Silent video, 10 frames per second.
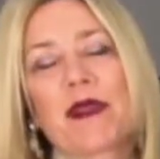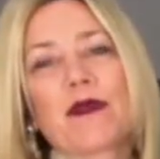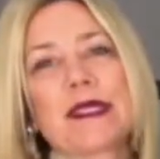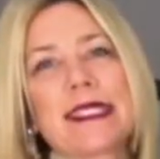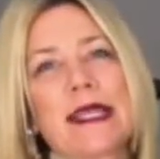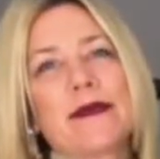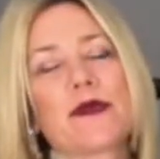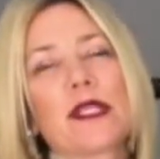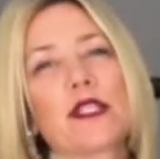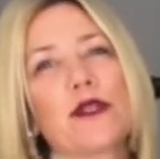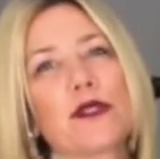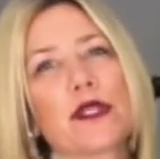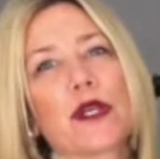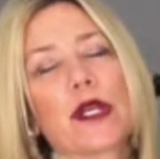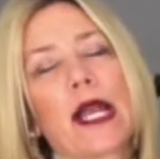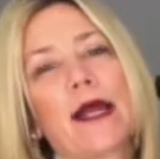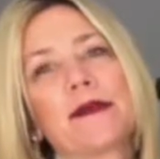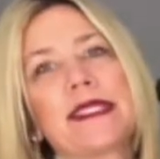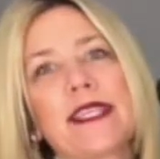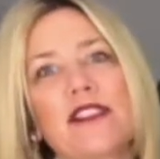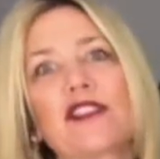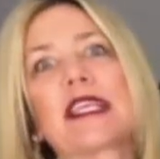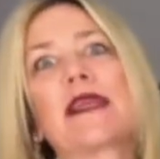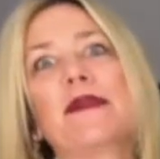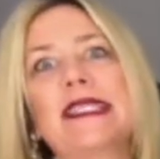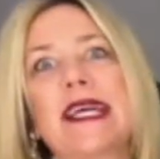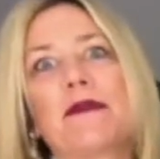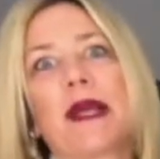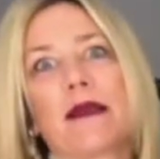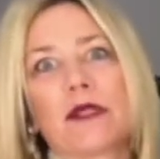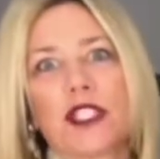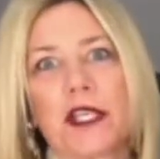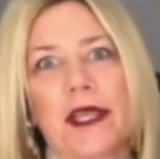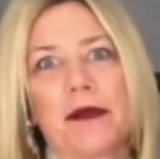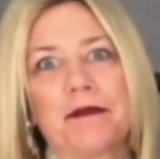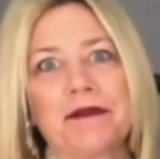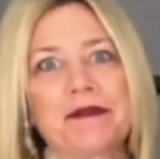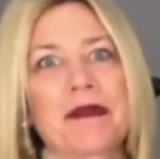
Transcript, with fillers: or the seams with a looser stitch that can be done by a machine.